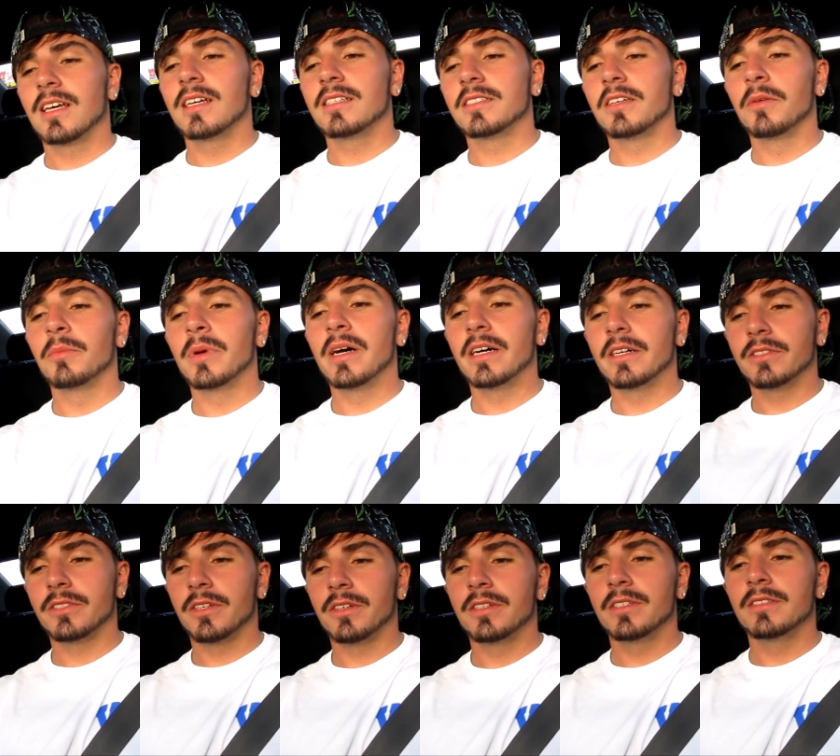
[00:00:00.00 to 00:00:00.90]
some
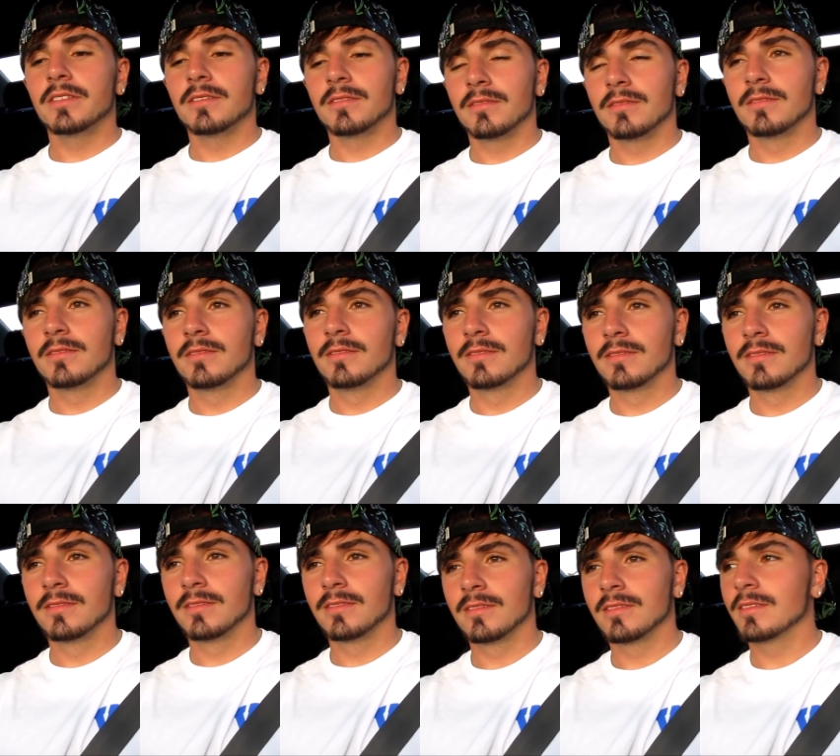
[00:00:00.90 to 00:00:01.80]
miles on it.
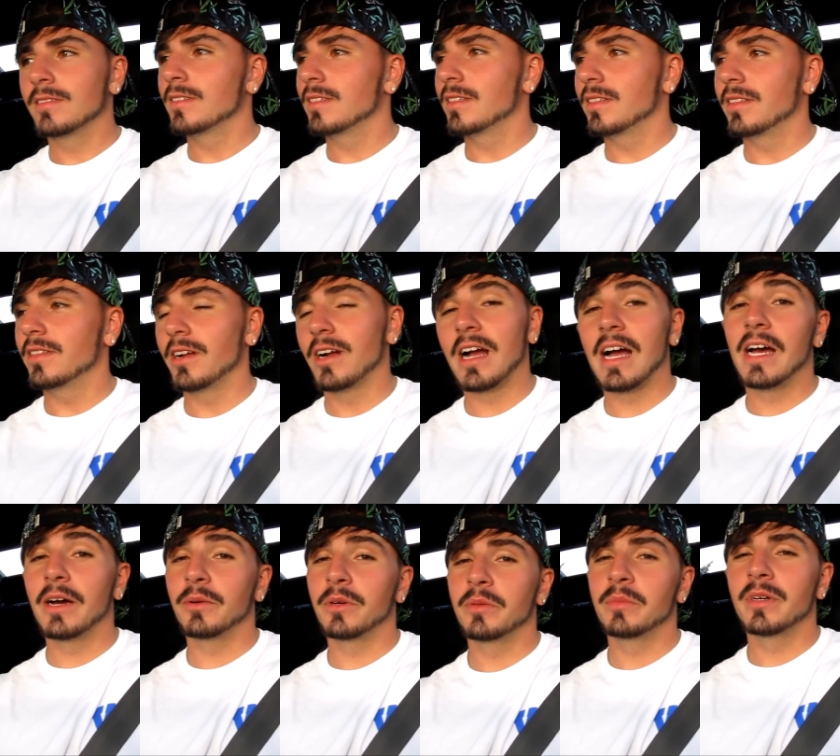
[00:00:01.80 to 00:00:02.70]
They're
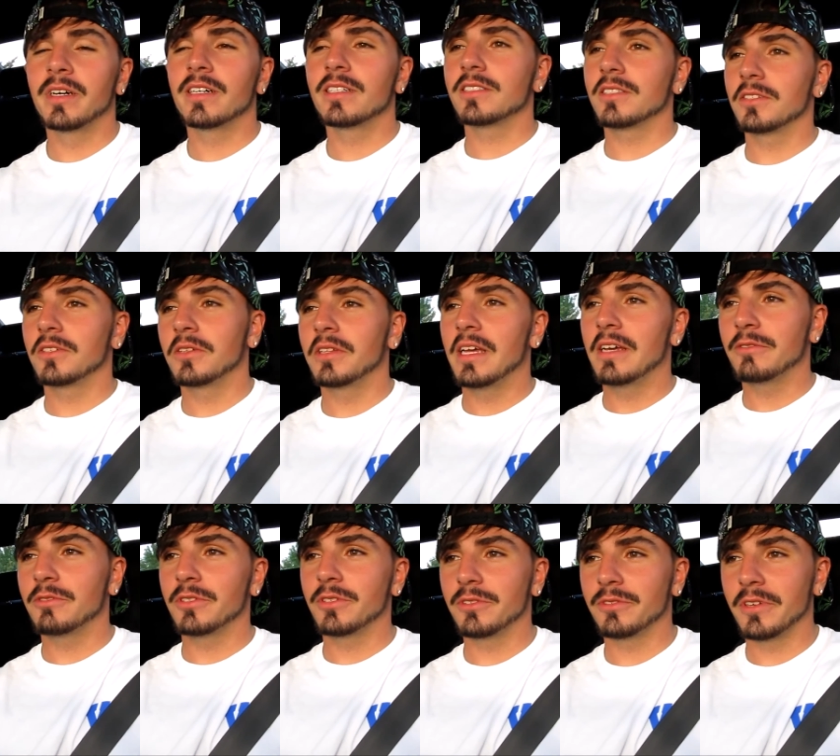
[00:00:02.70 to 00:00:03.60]
highway miles, I know
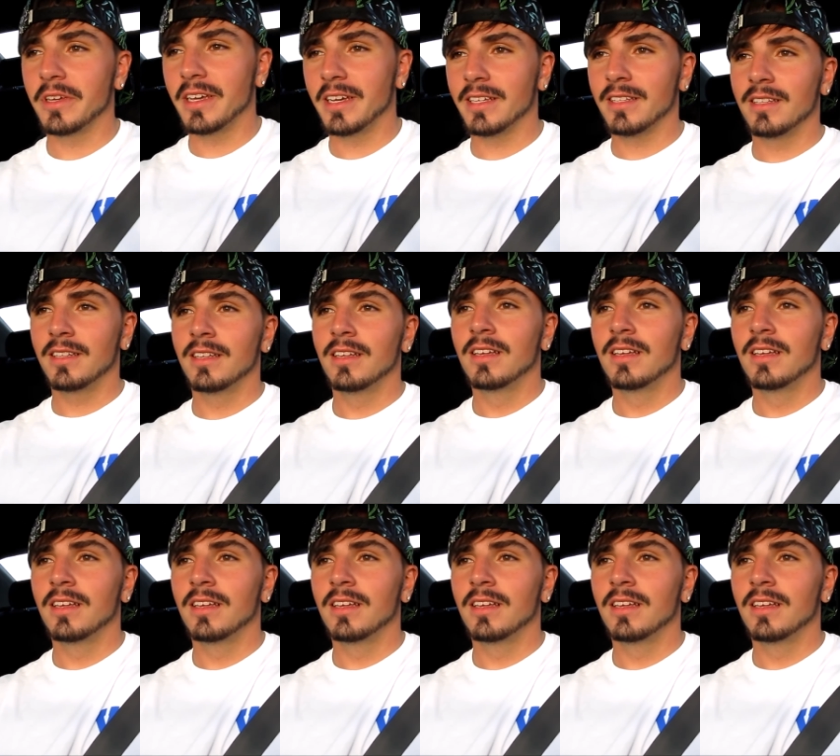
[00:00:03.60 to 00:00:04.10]
that for a fact.